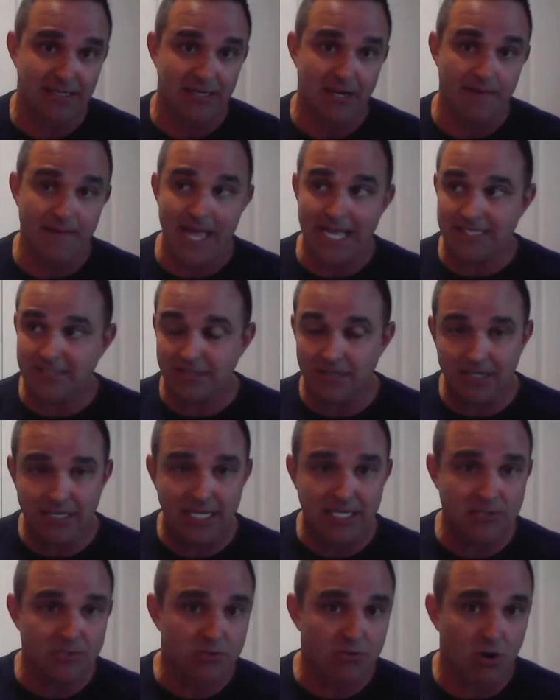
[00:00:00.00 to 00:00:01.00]
And that's going
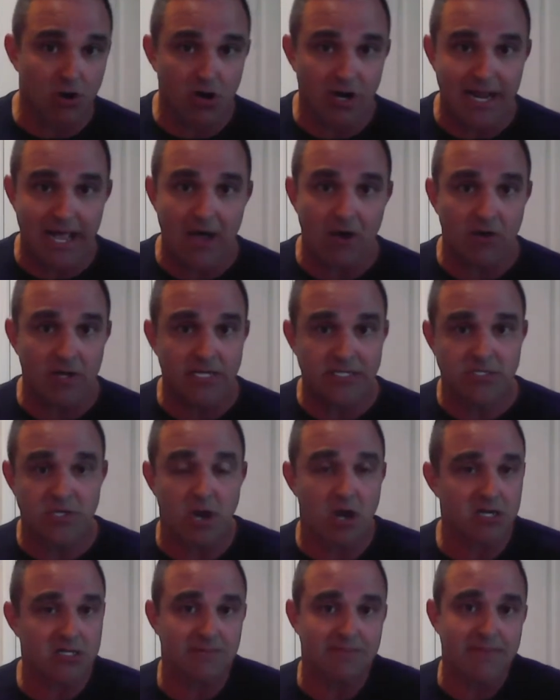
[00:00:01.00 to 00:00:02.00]
to get drawn out and
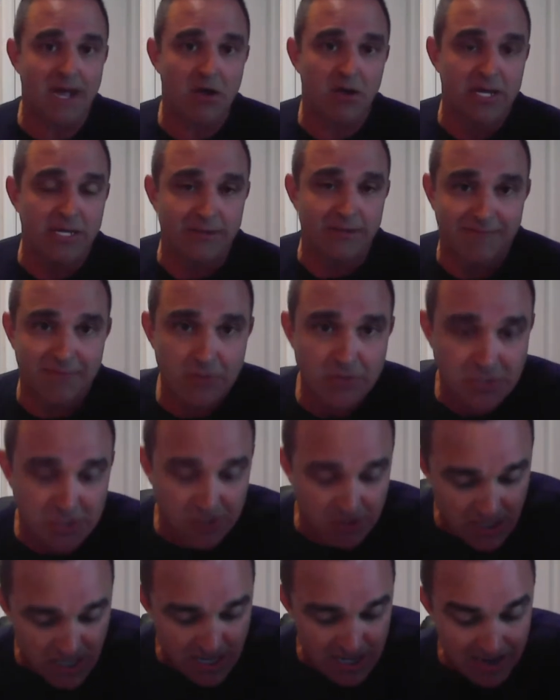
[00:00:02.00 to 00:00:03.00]
talked about in the
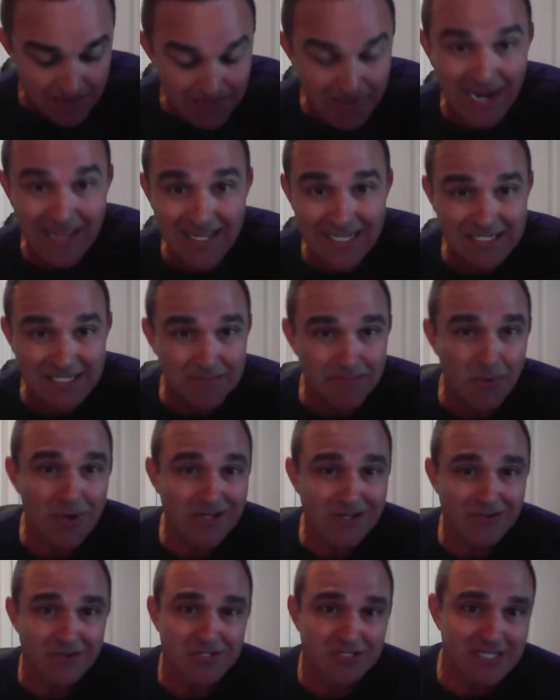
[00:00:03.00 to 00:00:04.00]
future. But I like to
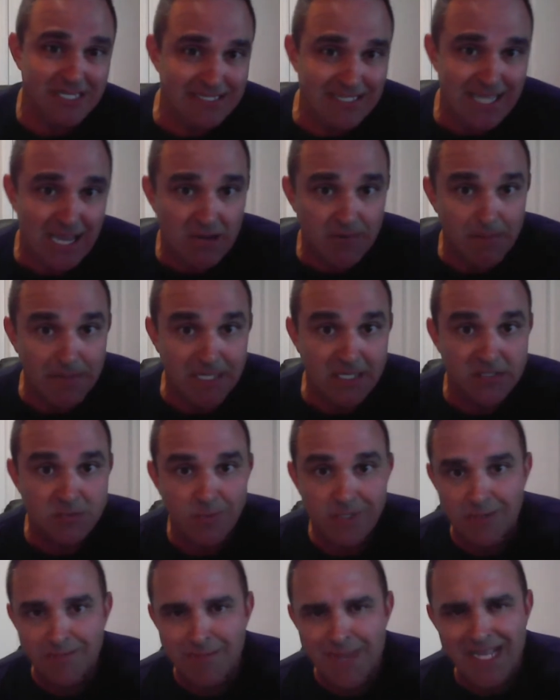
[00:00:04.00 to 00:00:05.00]
point those things out, because
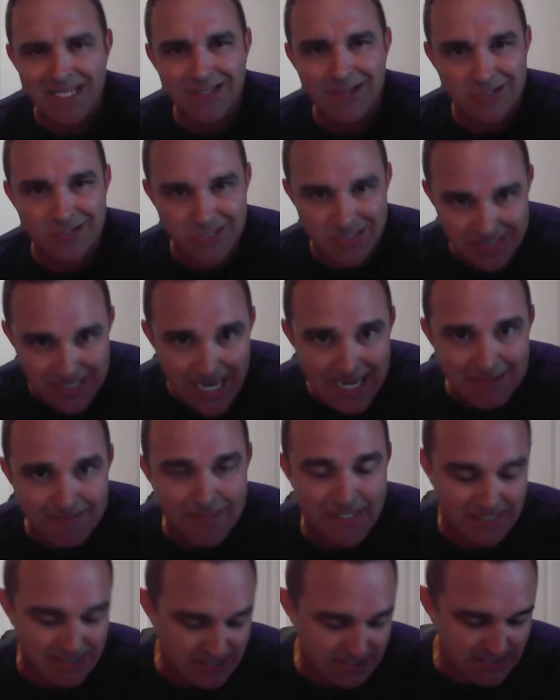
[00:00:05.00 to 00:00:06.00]
when you make those
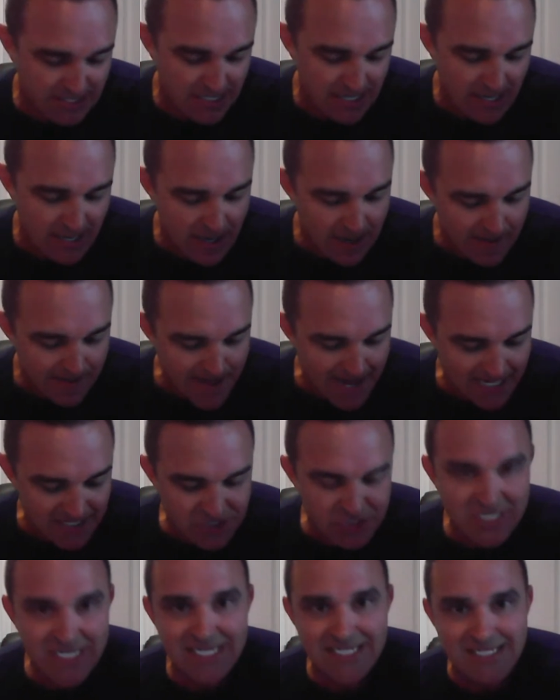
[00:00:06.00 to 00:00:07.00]
statements that
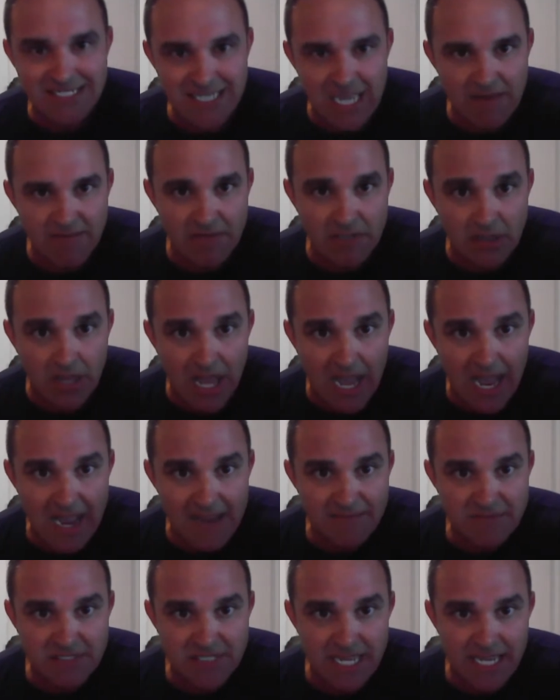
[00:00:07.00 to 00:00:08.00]
she is saving
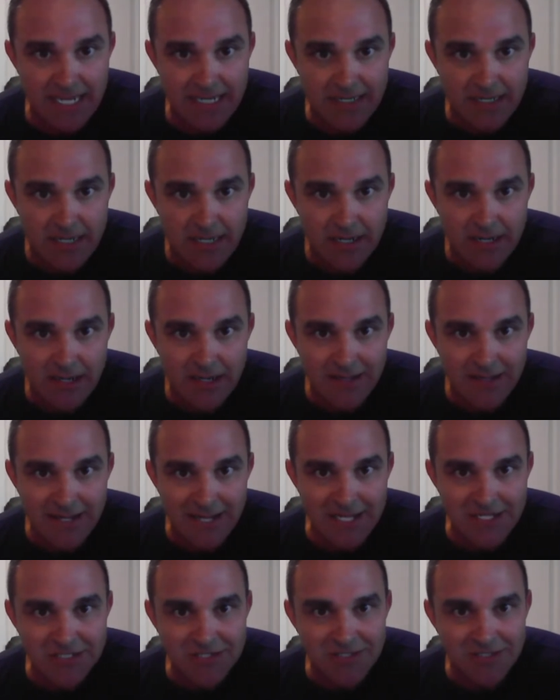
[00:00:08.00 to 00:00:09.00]
lives, then
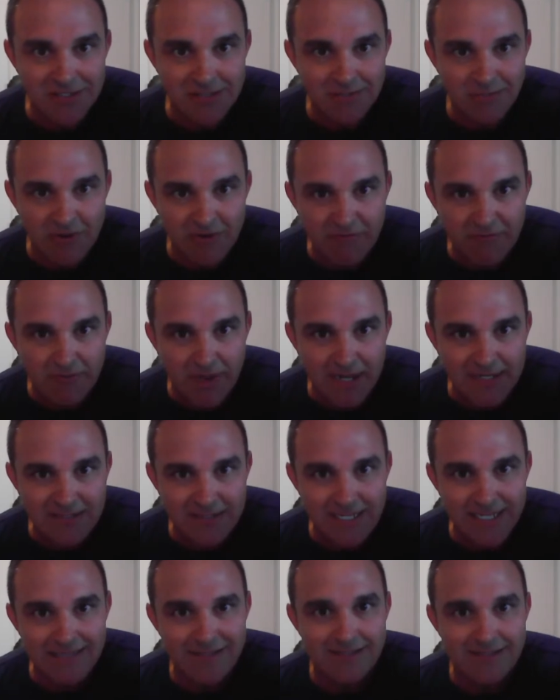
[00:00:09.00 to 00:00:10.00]
it should reflect
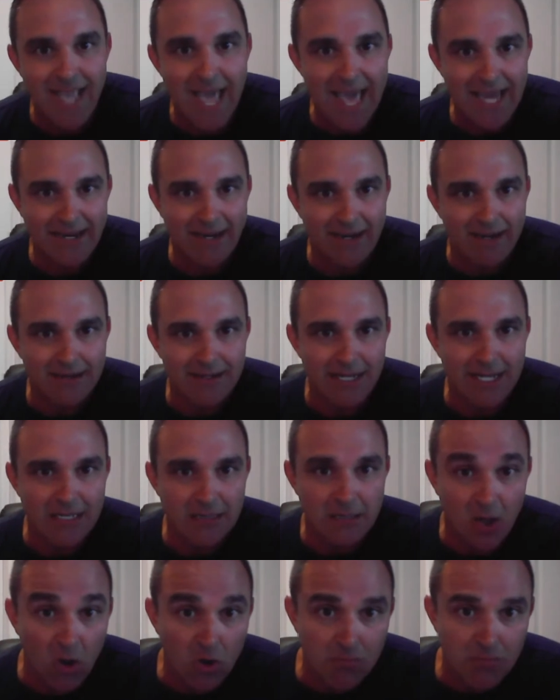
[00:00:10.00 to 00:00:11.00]
in the data.
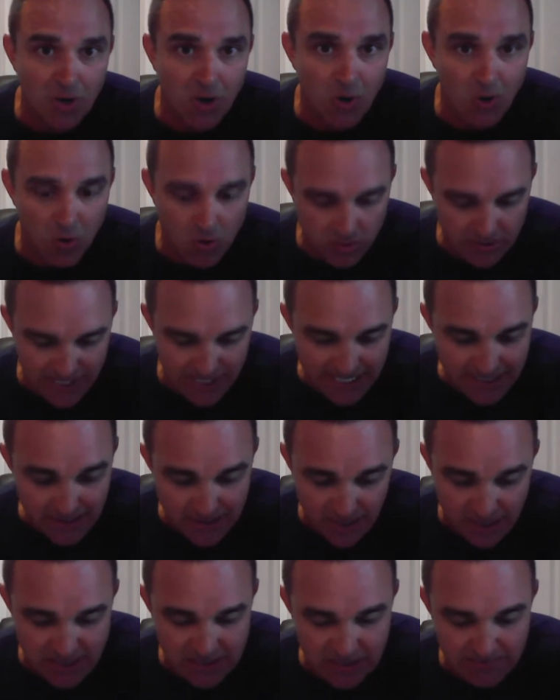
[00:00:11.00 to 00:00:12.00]
And lo and behold,
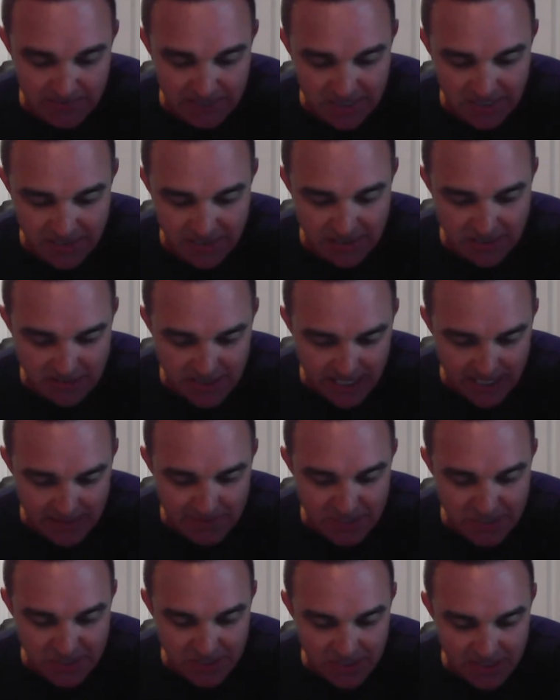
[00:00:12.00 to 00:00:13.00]
it doesn't, because the state of
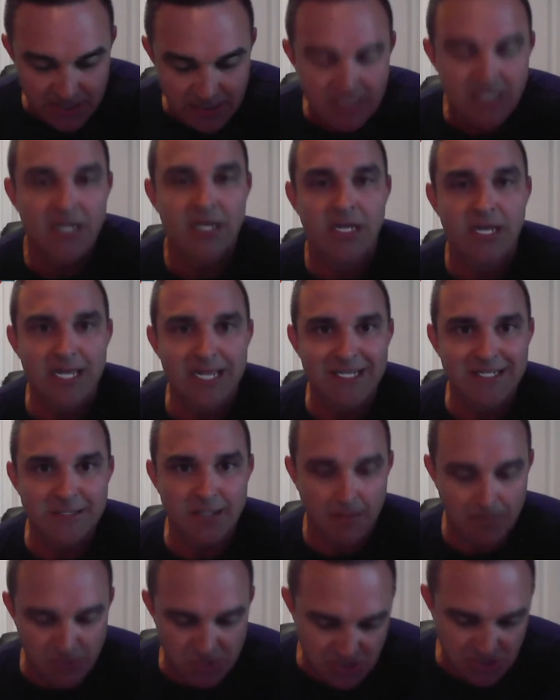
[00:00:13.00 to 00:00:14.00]
Michigan is
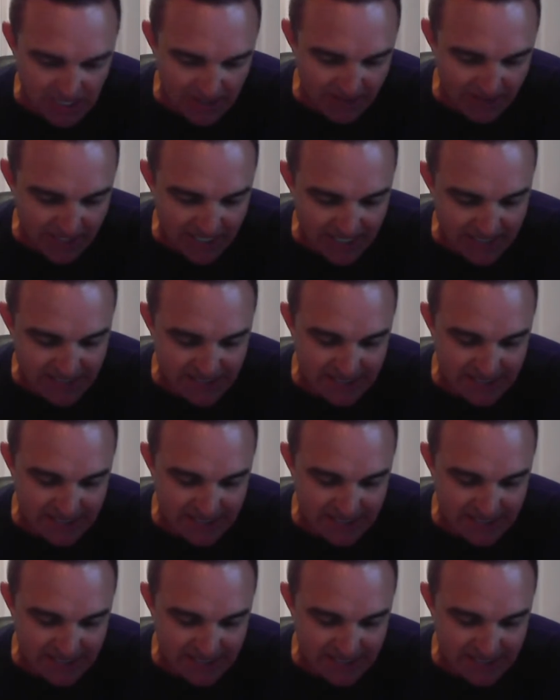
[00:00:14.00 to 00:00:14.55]
number 7 at